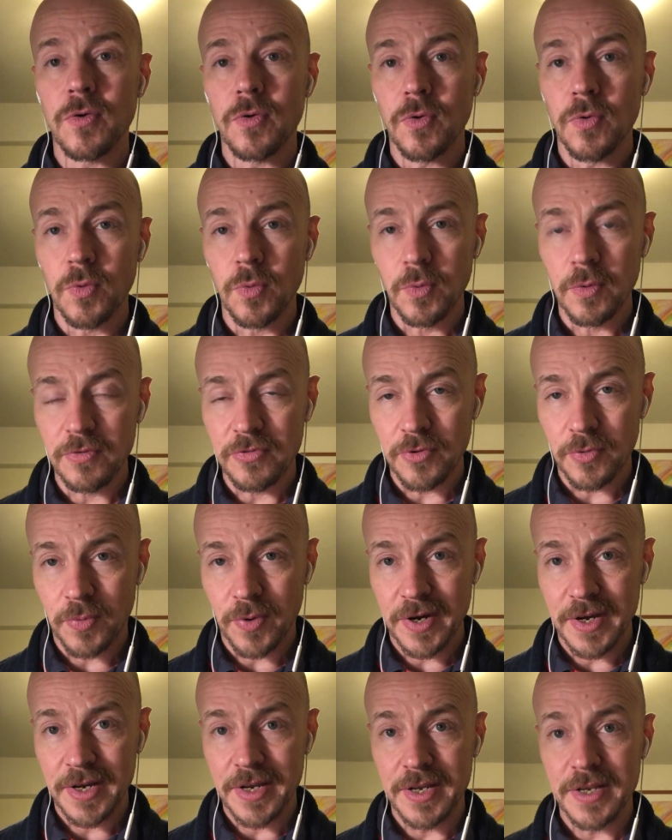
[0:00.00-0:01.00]
all of the
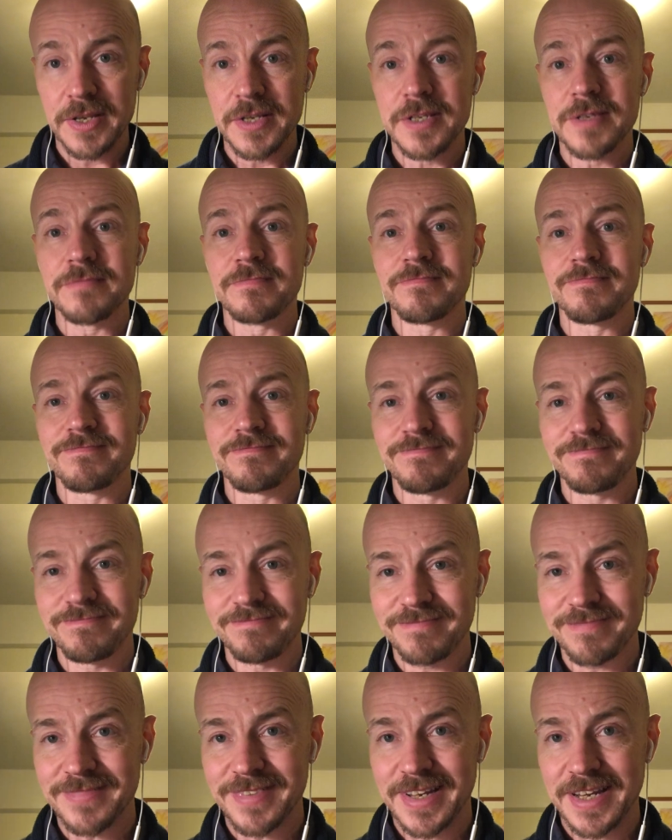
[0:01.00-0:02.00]
ways
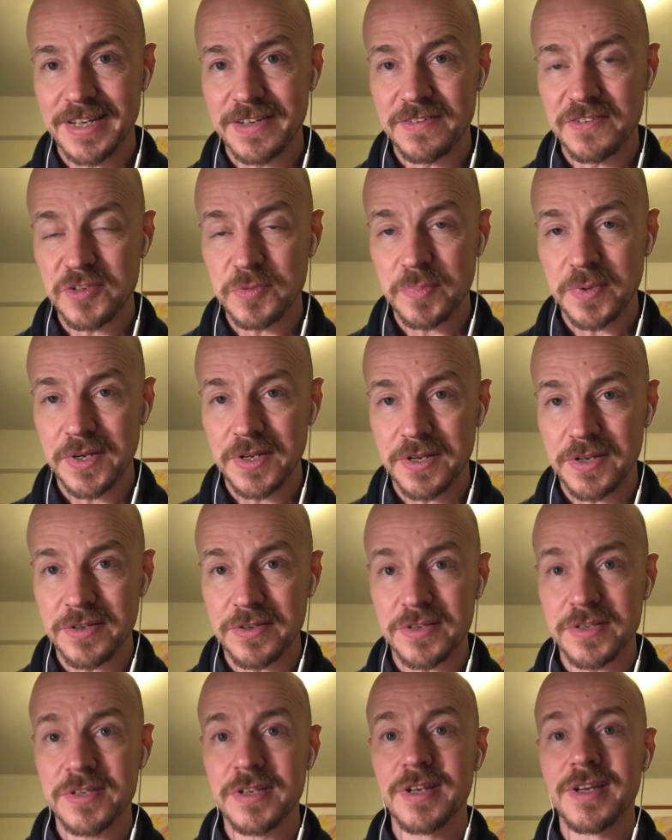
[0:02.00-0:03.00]
native
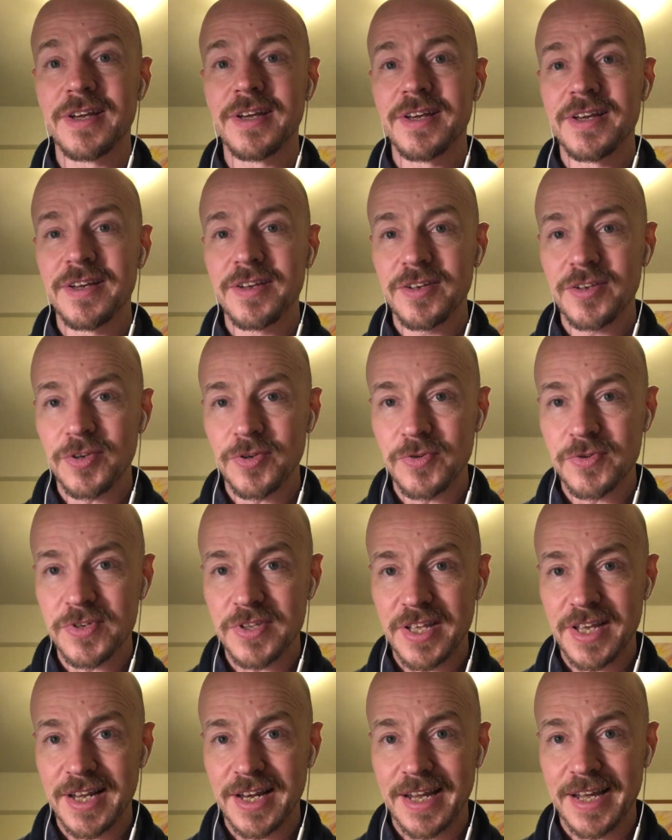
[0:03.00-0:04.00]
speakers use
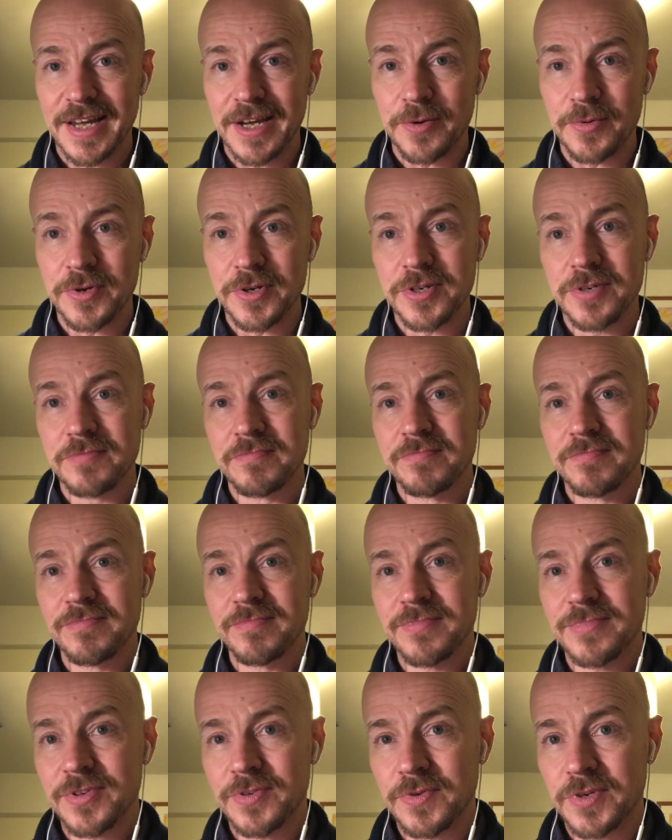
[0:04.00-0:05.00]
their language
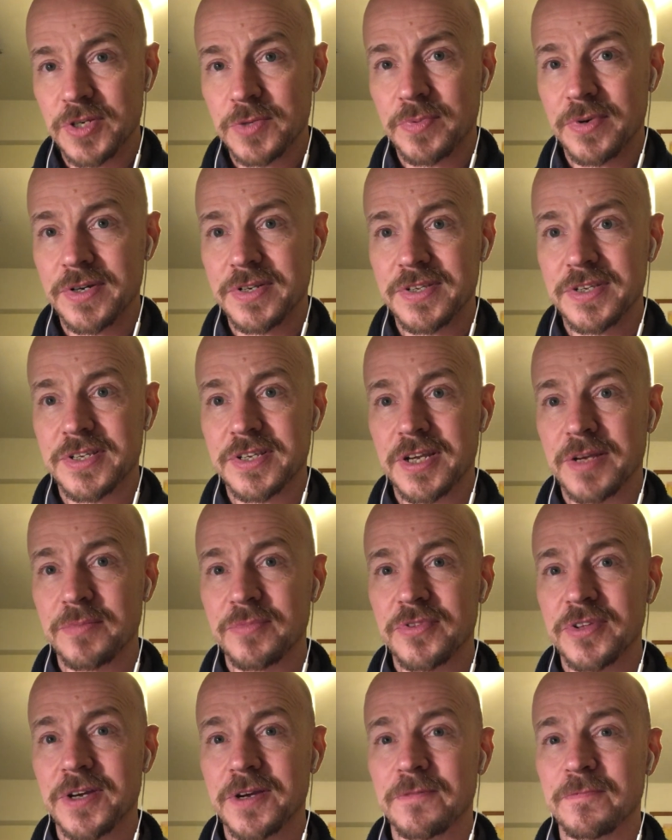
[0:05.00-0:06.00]
to express the same
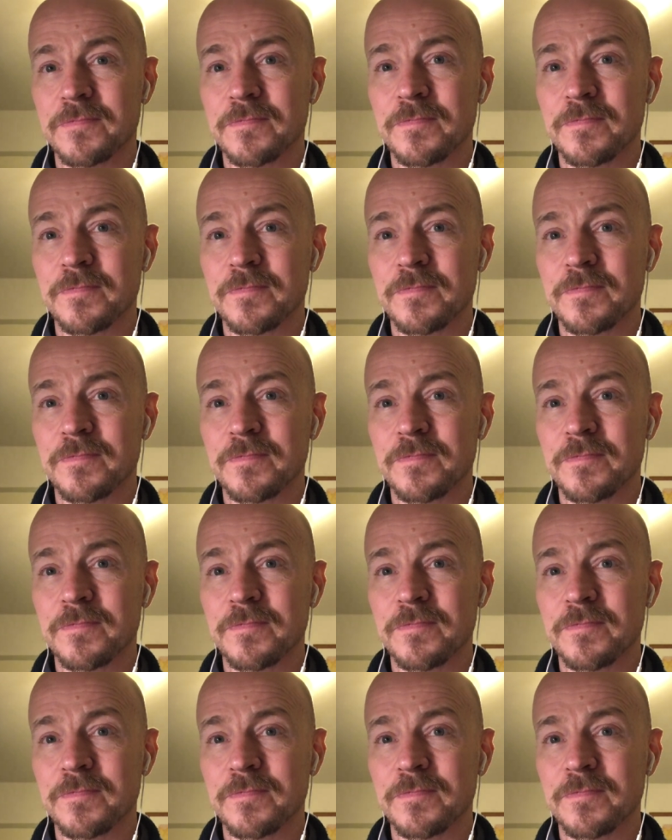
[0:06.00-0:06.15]
thing.